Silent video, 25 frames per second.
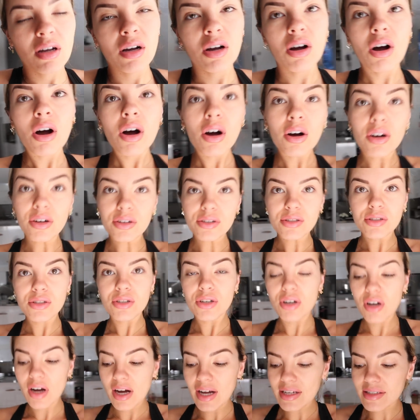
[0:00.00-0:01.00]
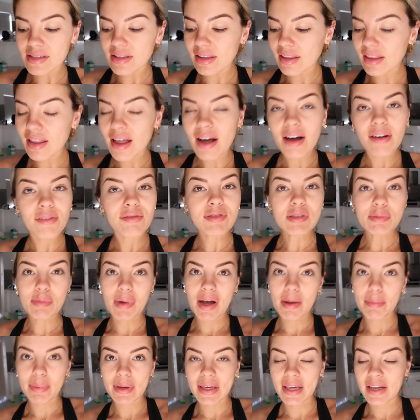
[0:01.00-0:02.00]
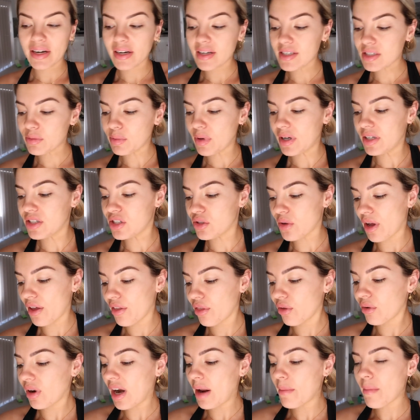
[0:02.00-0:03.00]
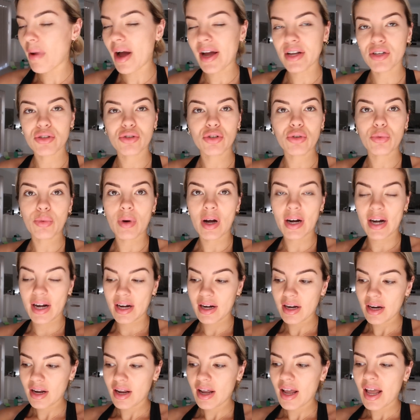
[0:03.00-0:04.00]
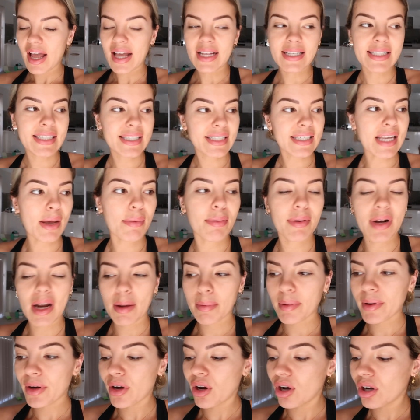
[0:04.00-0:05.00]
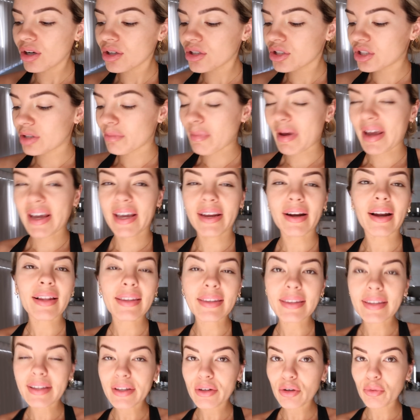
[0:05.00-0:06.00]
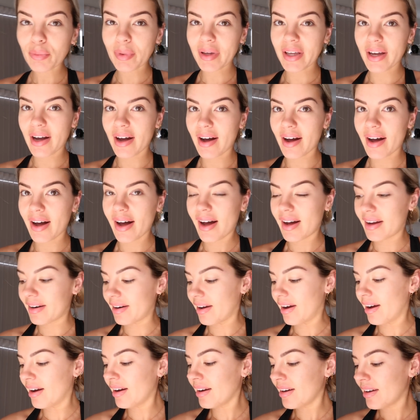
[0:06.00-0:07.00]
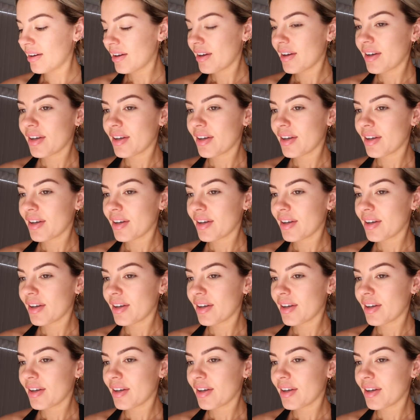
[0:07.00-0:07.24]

Cause you guys loved my beginners one, so I thought I might do one and step it up a notch and make it a little bit harder.